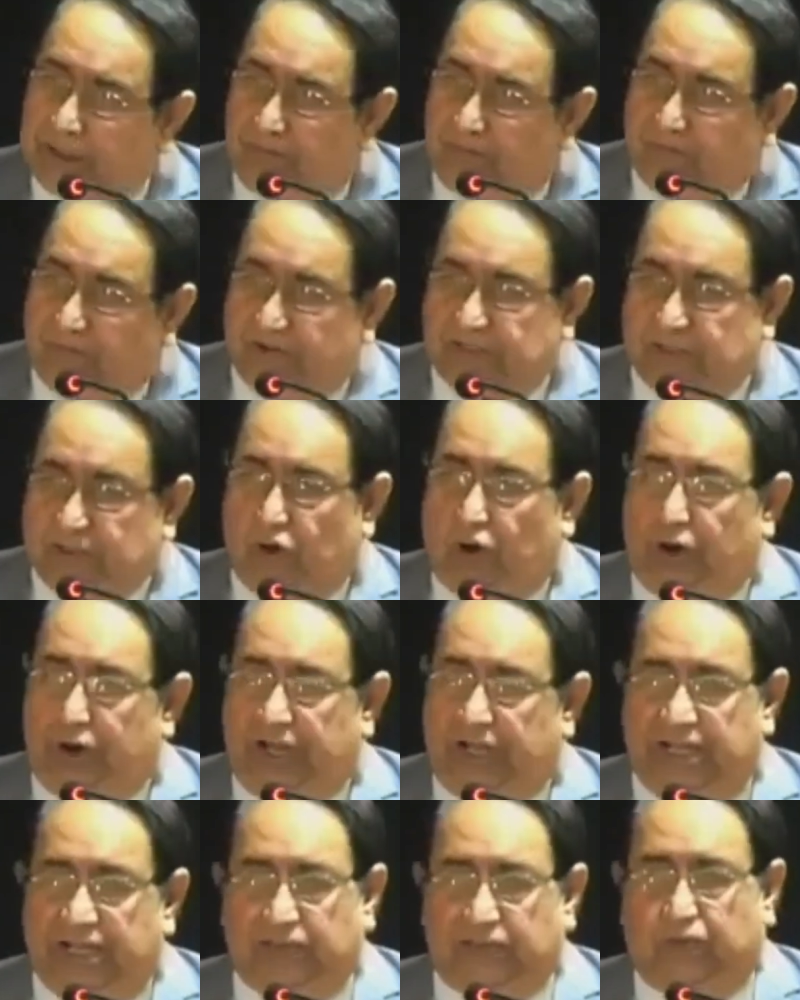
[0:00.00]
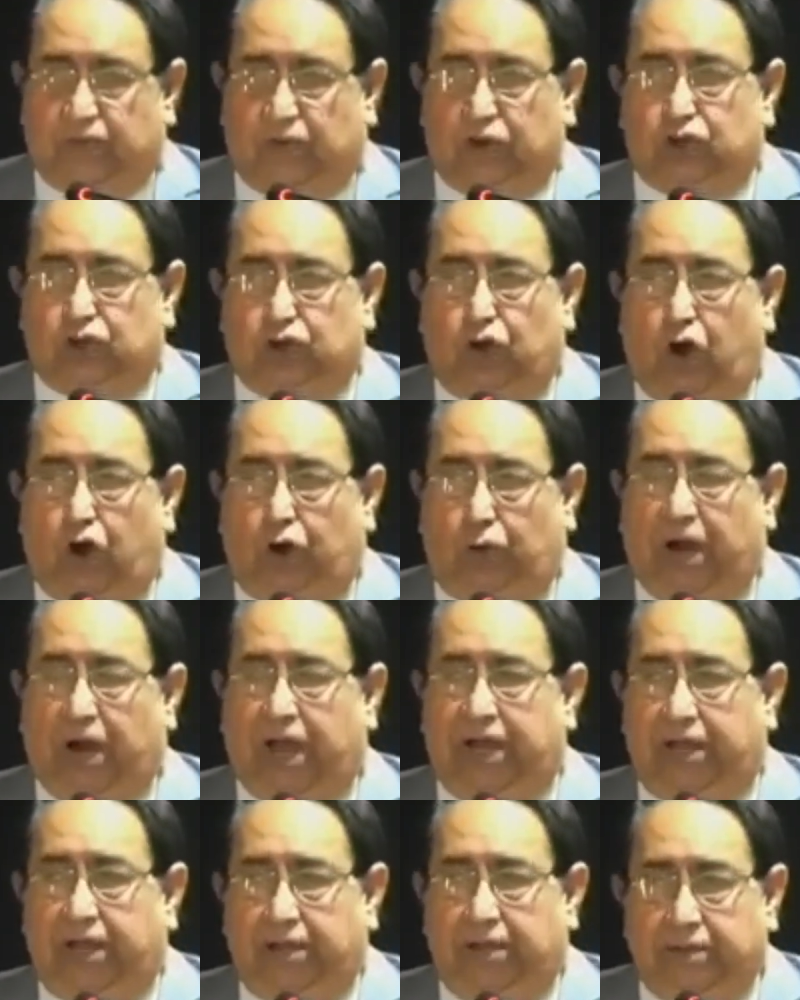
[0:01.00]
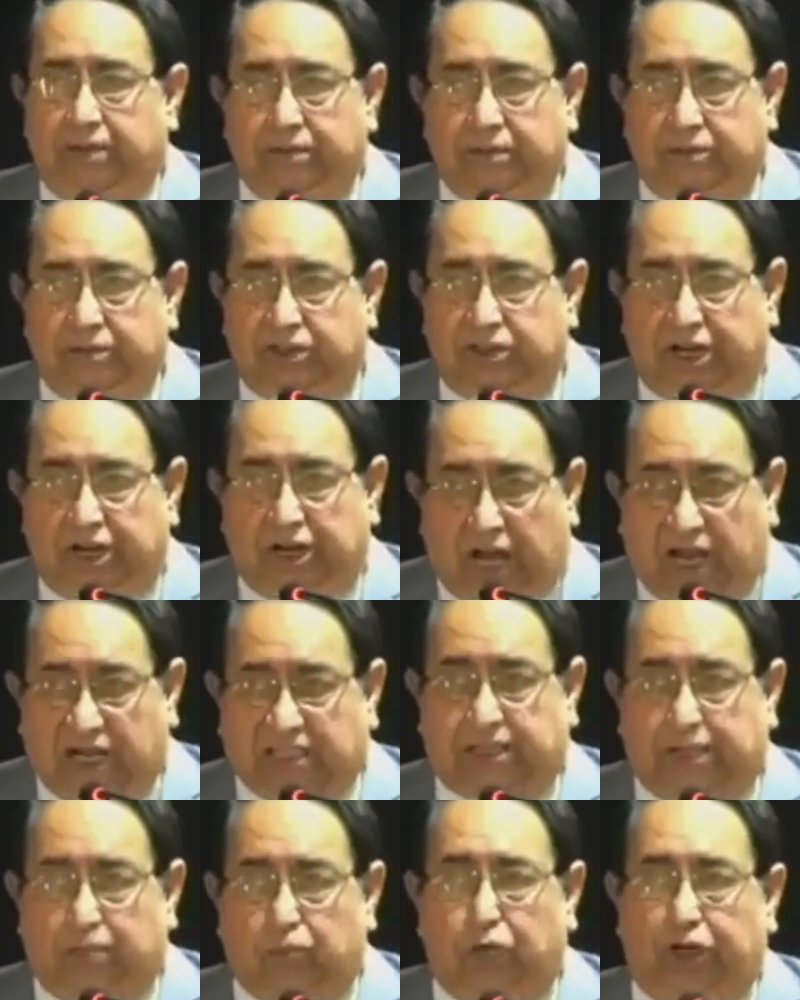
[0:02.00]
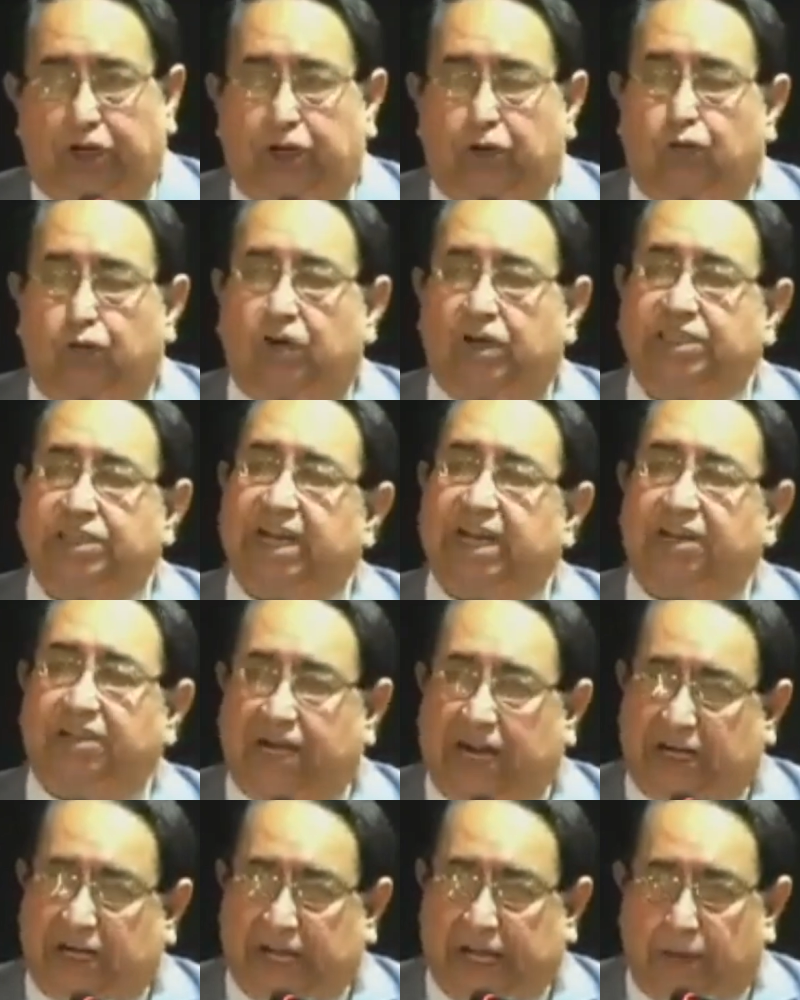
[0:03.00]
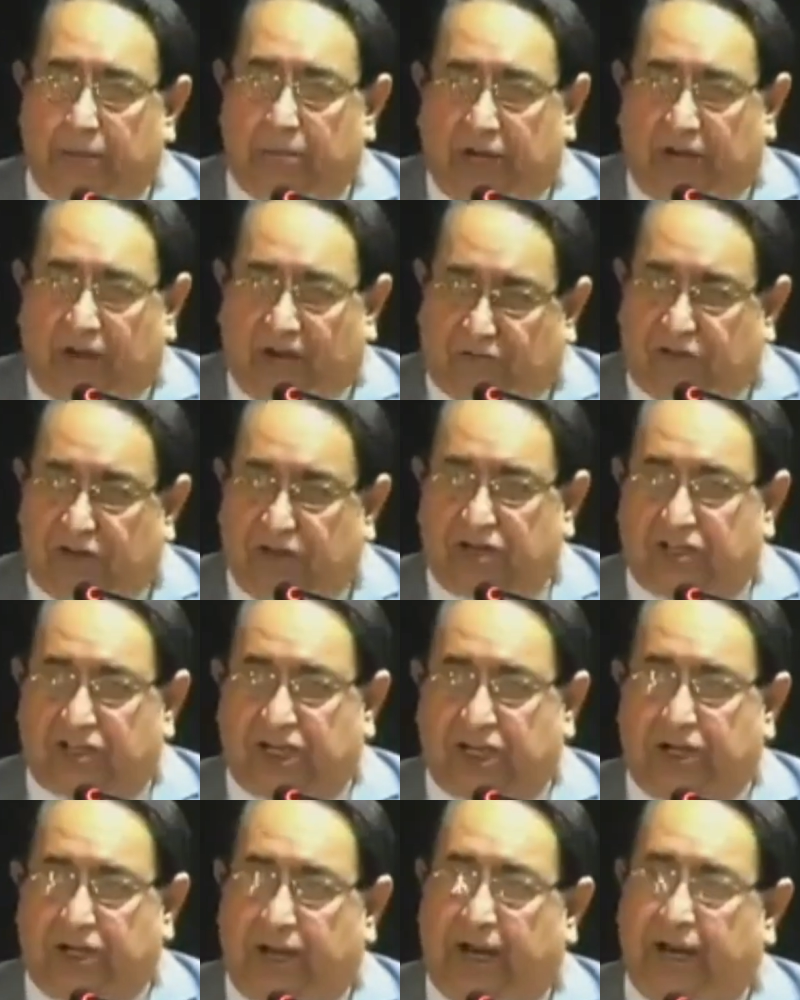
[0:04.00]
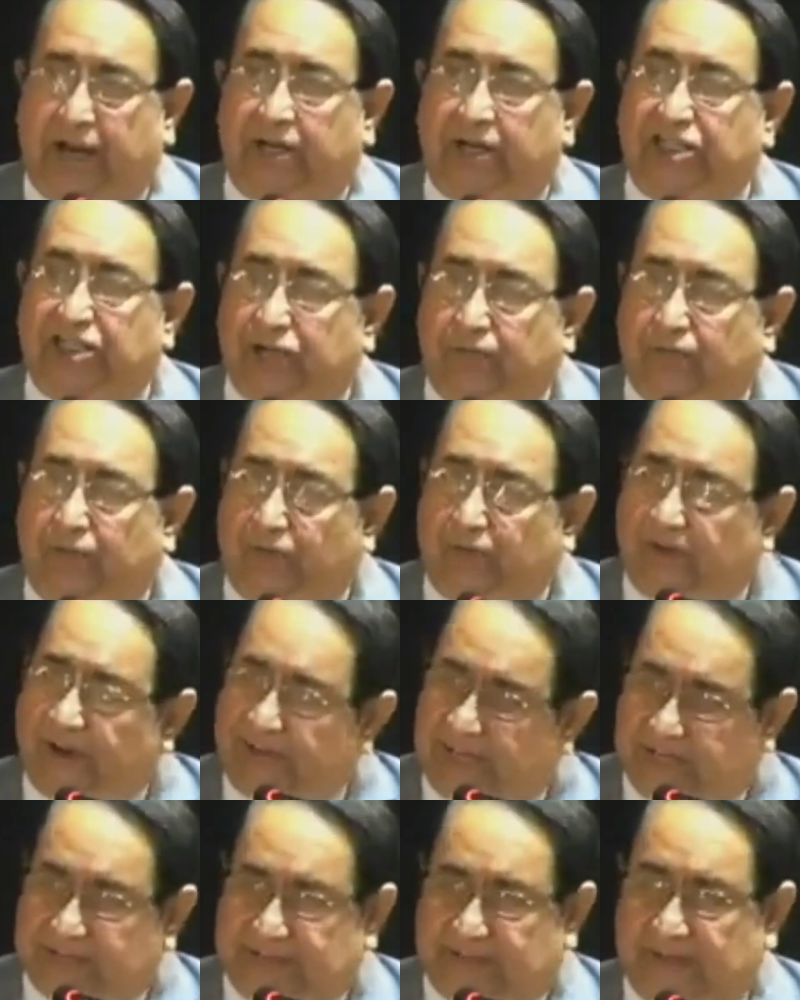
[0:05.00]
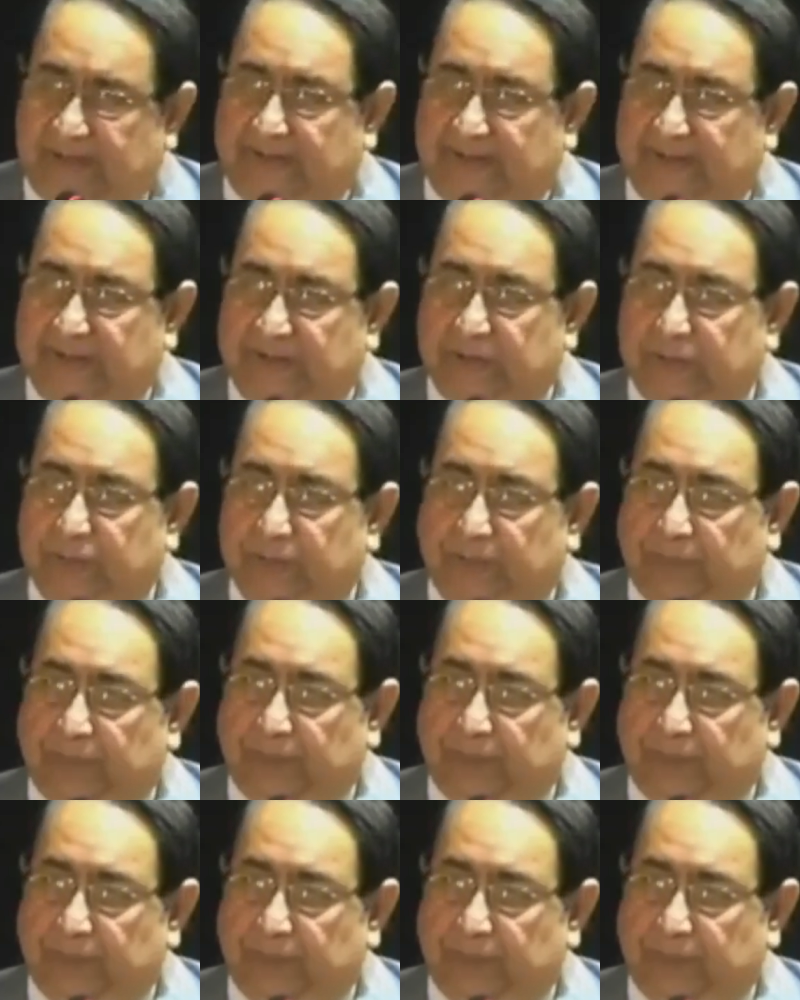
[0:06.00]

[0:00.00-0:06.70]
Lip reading: The first audience was sought by General Asim Munir, who was at that time a Lieutenant General and Chief of ISI.